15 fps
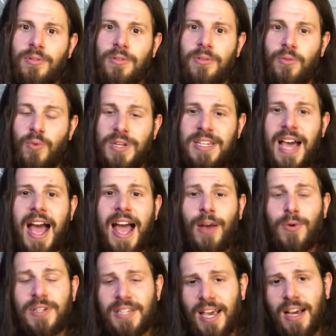We die,
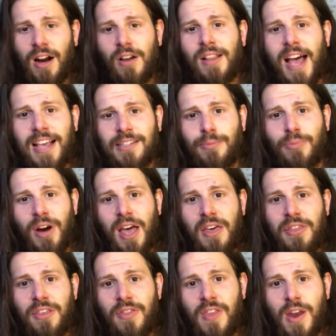we take our last
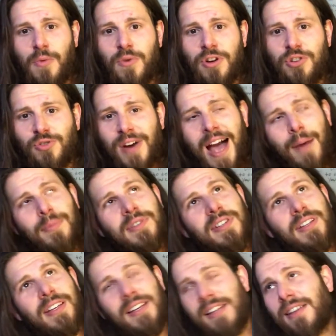breath, and then we're trapped
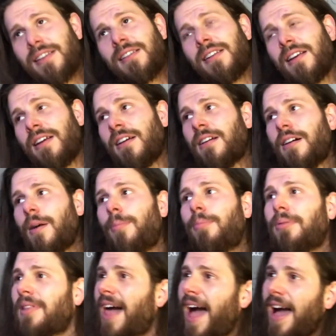in a
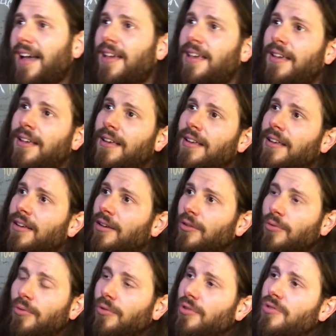black
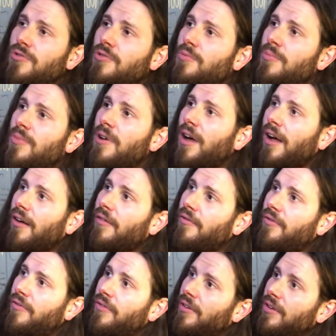room
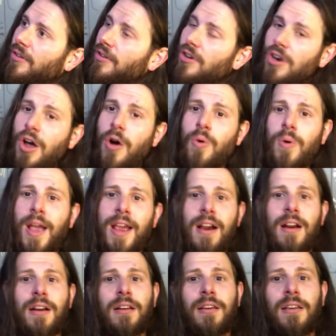of
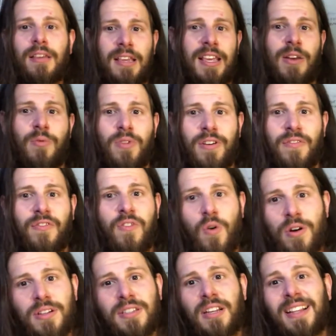nowhere, and we're
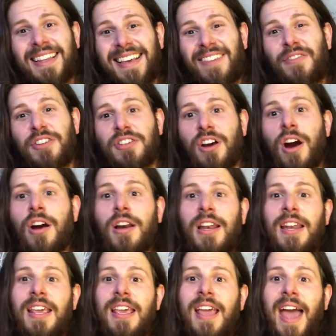forced to live
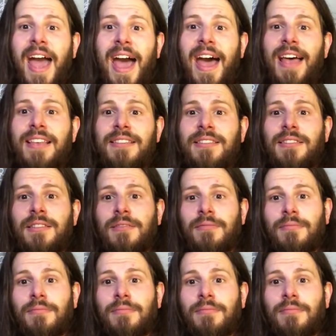eternity as